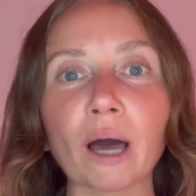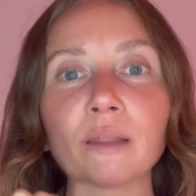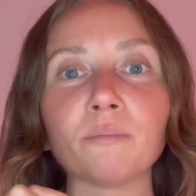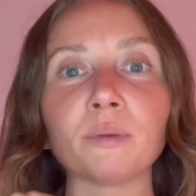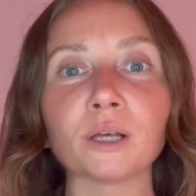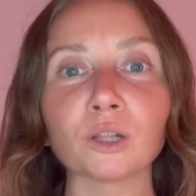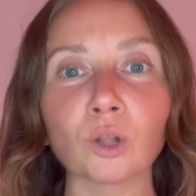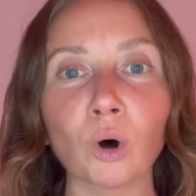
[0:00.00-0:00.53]

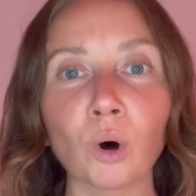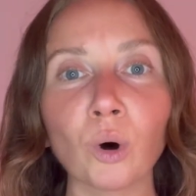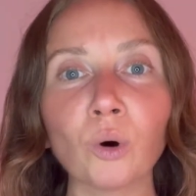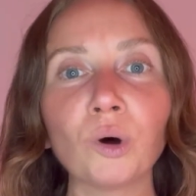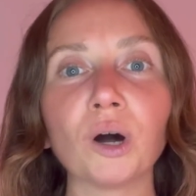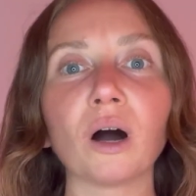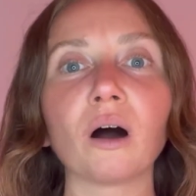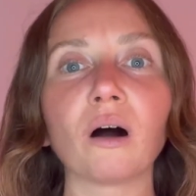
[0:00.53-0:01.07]
And
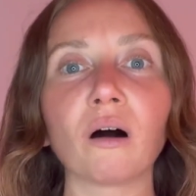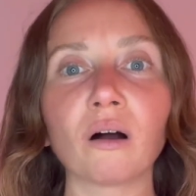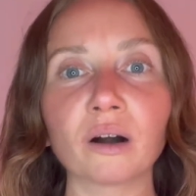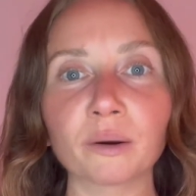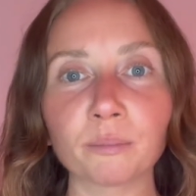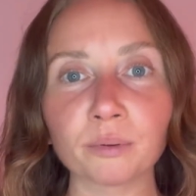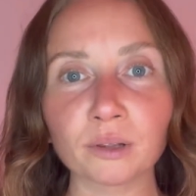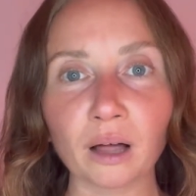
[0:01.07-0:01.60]
below
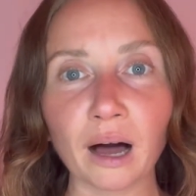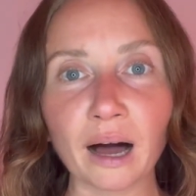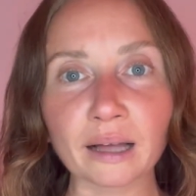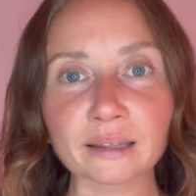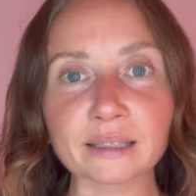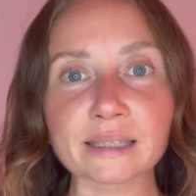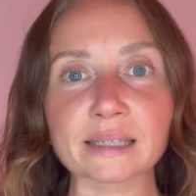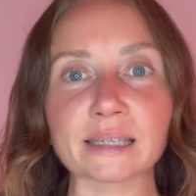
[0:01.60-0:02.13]
our
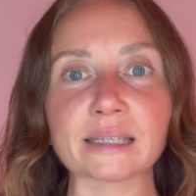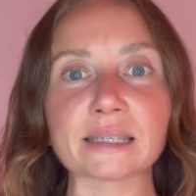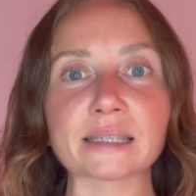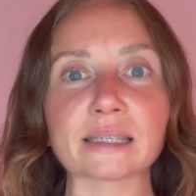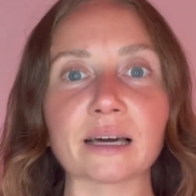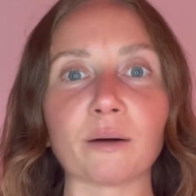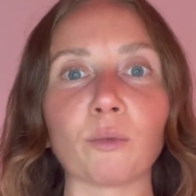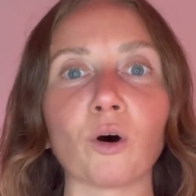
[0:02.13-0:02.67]
blood
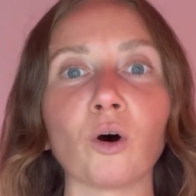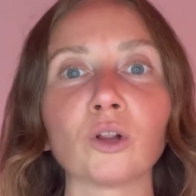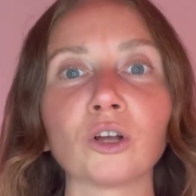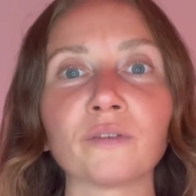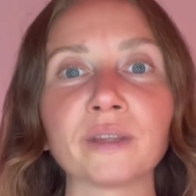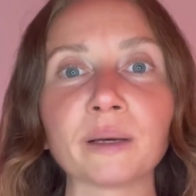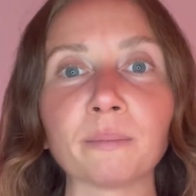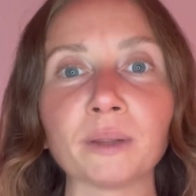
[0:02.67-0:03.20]
system, all
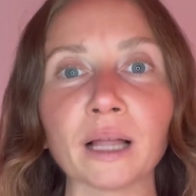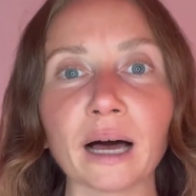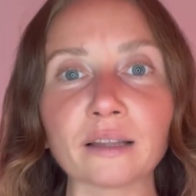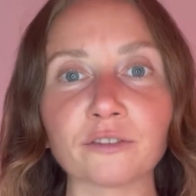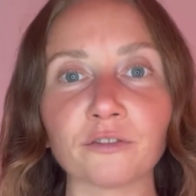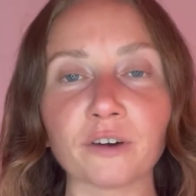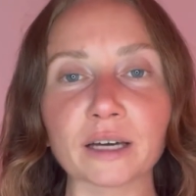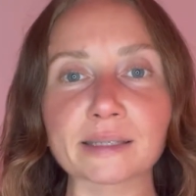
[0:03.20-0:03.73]
of the
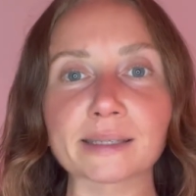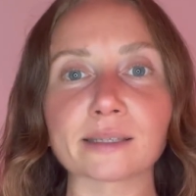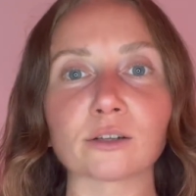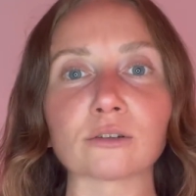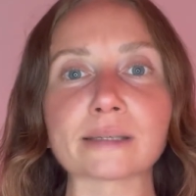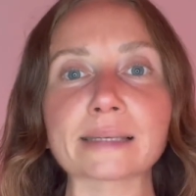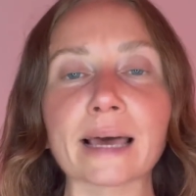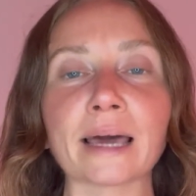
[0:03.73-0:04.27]
blood
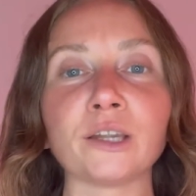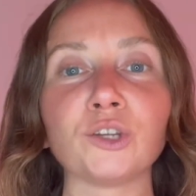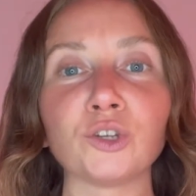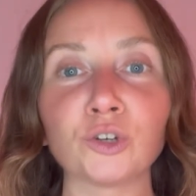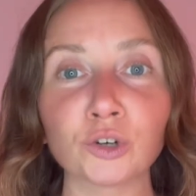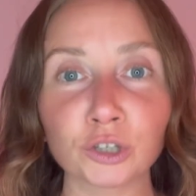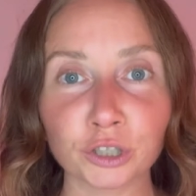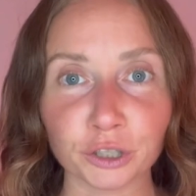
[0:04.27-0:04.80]
vessels
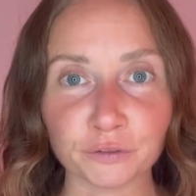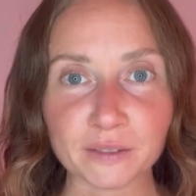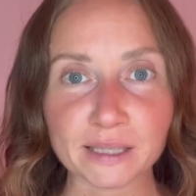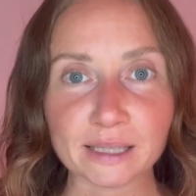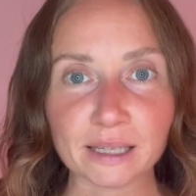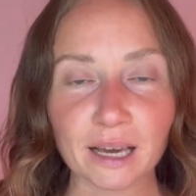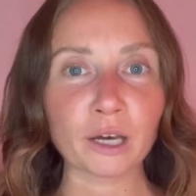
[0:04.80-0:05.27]
and nerves.